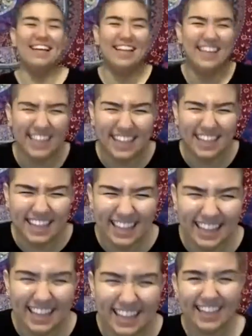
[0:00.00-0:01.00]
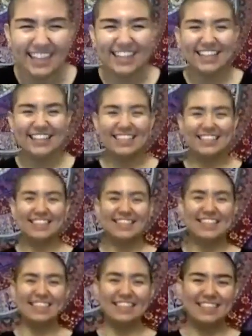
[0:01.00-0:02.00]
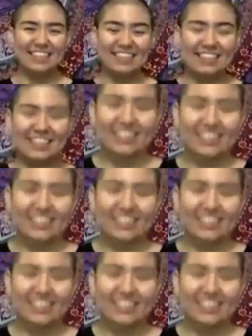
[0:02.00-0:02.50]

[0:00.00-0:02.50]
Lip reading: Free time for you to, yeah,